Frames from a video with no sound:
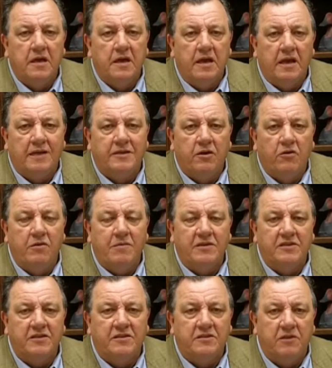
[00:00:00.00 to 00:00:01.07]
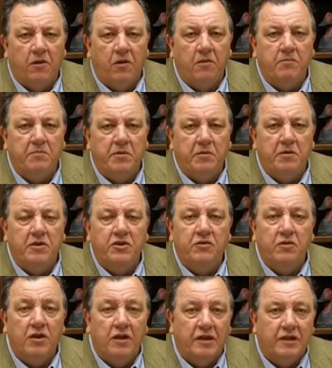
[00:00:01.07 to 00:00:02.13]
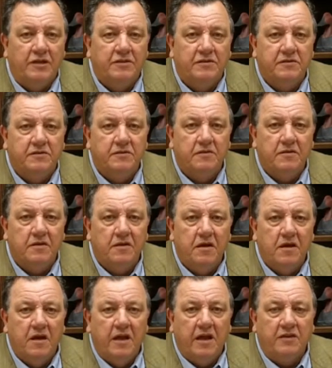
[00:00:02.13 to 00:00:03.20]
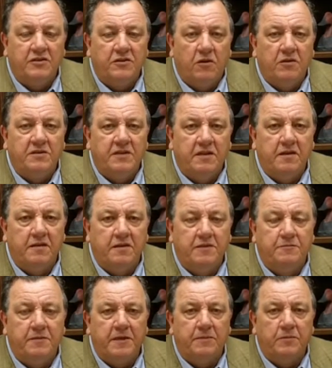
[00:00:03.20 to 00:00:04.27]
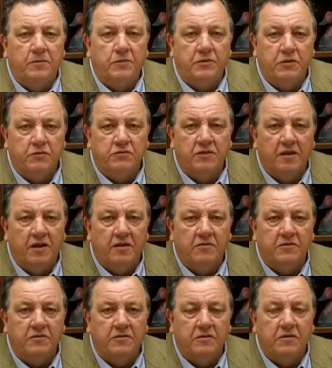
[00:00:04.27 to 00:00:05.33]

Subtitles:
And I told him, I said, start building you a list and start sending these people newsletters.